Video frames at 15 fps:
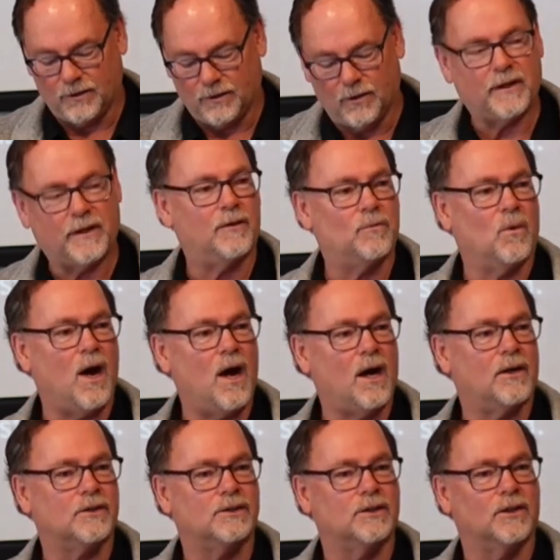they had
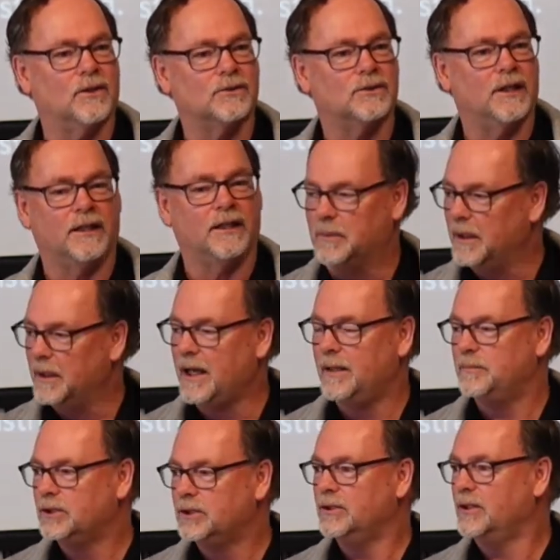walkers in those days, but I'm
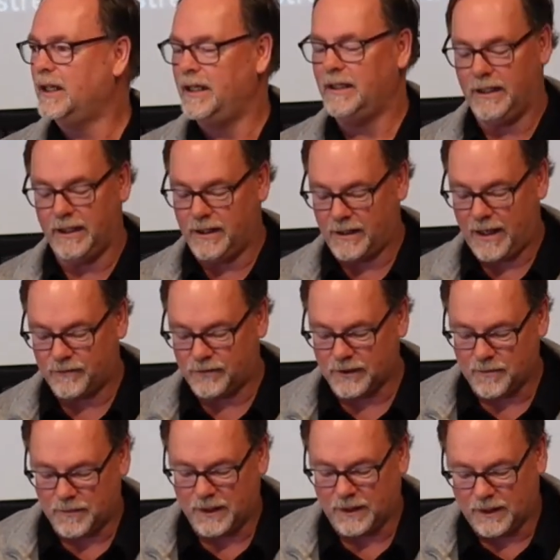sure they did have
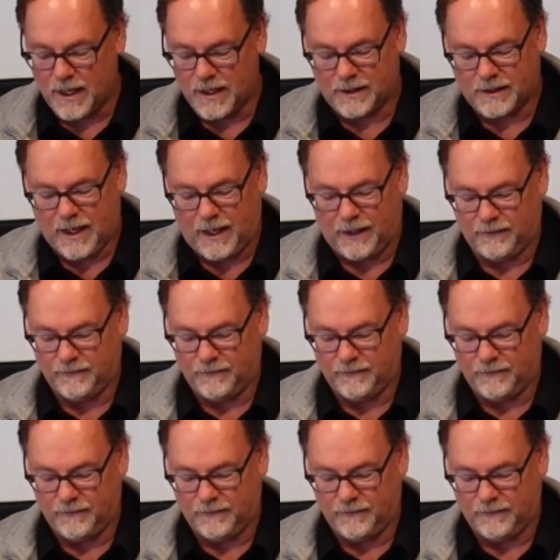something like that.